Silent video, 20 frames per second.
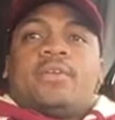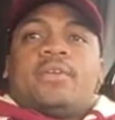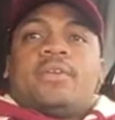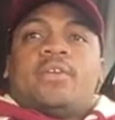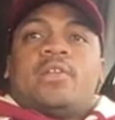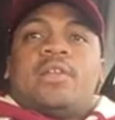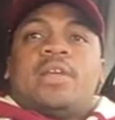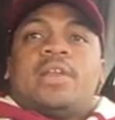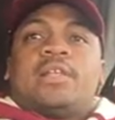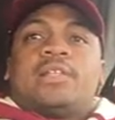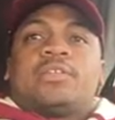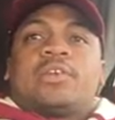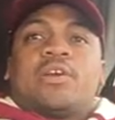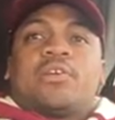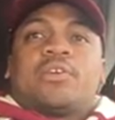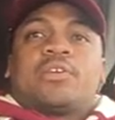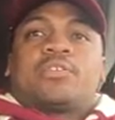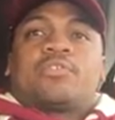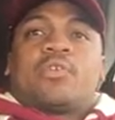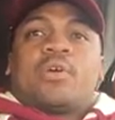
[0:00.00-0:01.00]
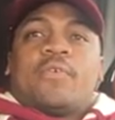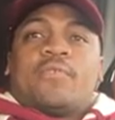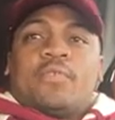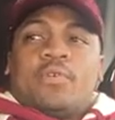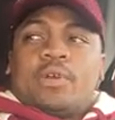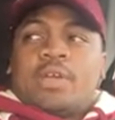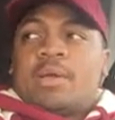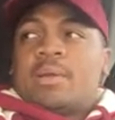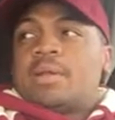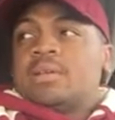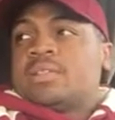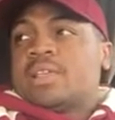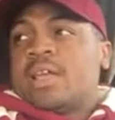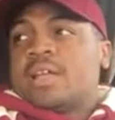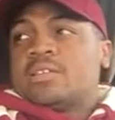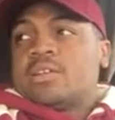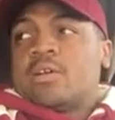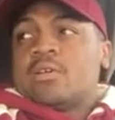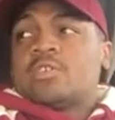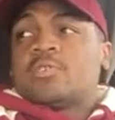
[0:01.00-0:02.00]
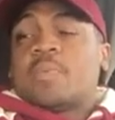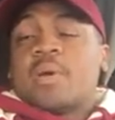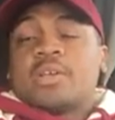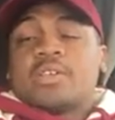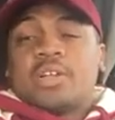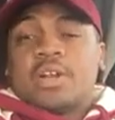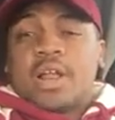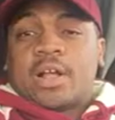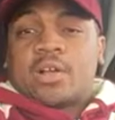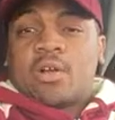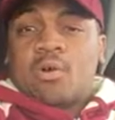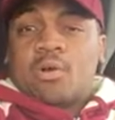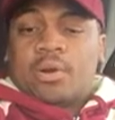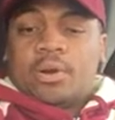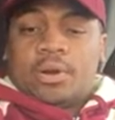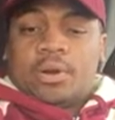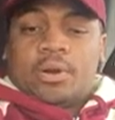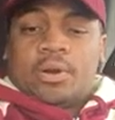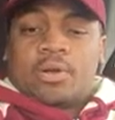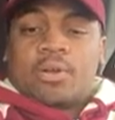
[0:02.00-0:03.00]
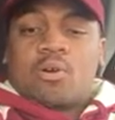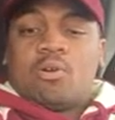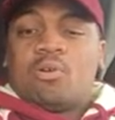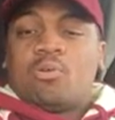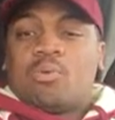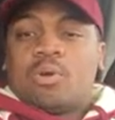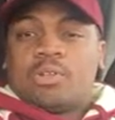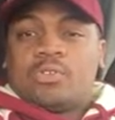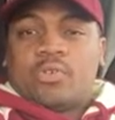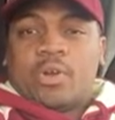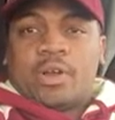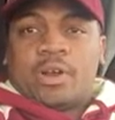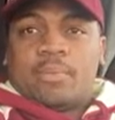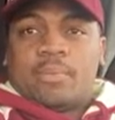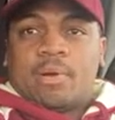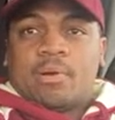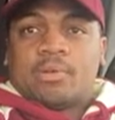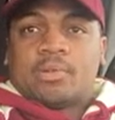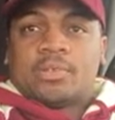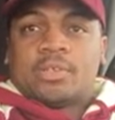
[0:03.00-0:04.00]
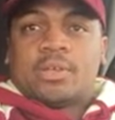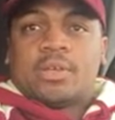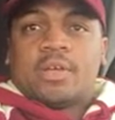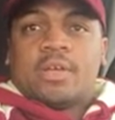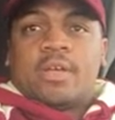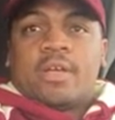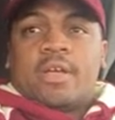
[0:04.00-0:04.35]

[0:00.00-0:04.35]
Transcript: You need to turn your truck, if you don't keep these things on, especially that cooler, the cooler will drain the most.